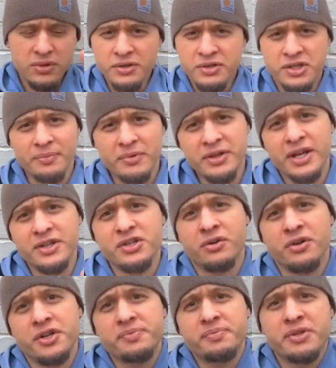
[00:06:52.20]
something that's
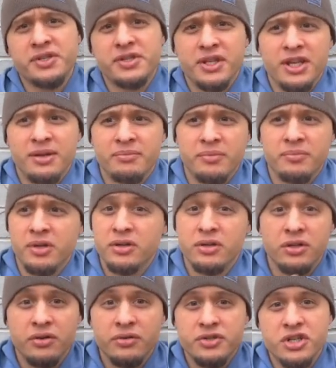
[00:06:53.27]
christmas themed maybe
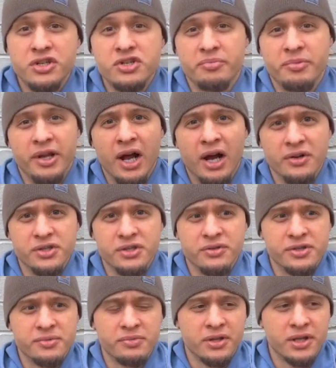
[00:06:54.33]
you know gingerbread house you know
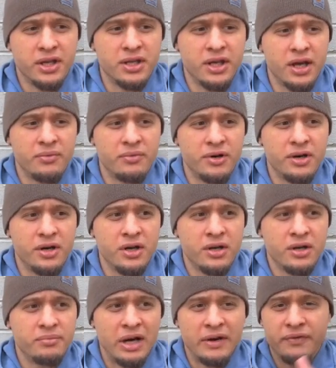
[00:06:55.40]
something like that where
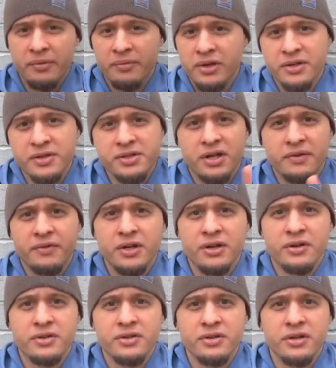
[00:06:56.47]
my family does it every
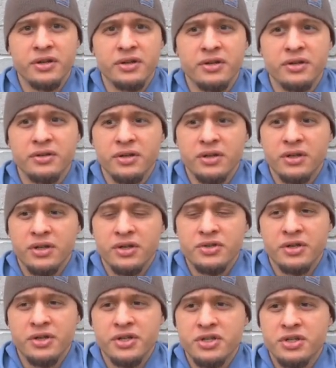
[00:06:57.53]
year uh,
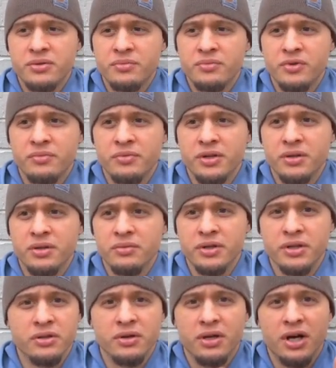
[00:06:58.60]
tradition where we, we
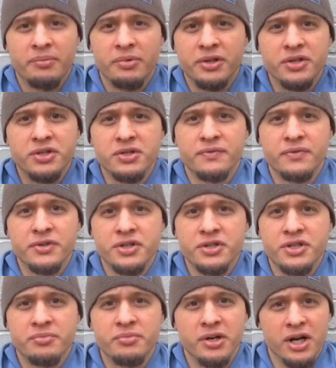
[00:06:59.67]
do a competition for
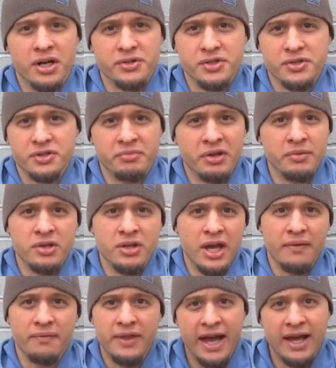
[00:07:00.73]
gingerbread houses. So maybe you
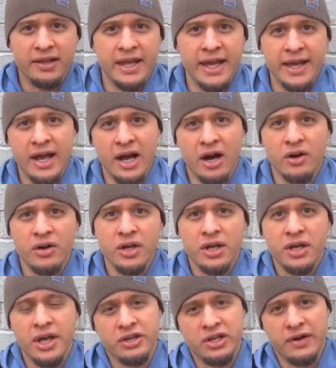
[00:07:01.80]
have that laid out
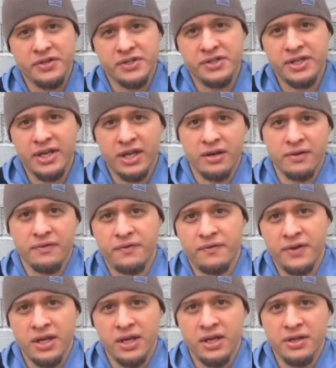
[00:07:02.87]
and you have a second
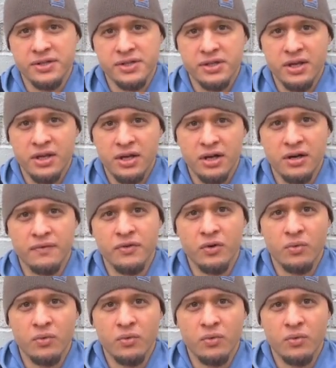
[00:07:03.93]
phase of the